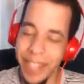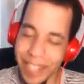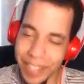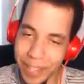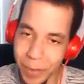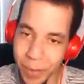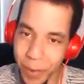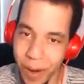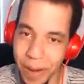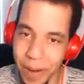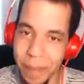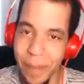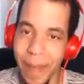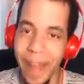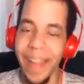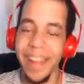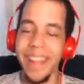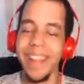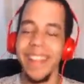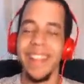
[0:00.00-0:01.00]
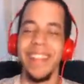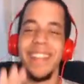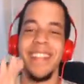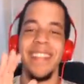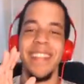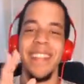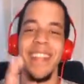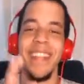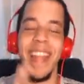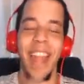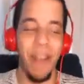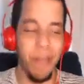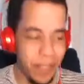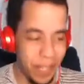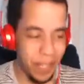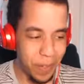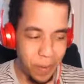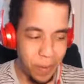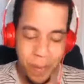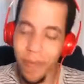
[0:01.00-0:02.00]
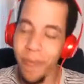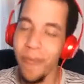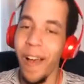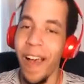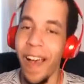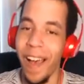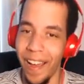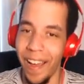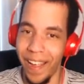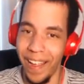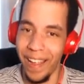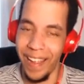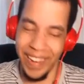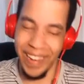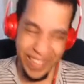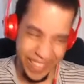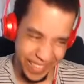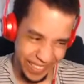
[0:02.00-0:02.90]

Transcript: me get the run back. Everything will be fine.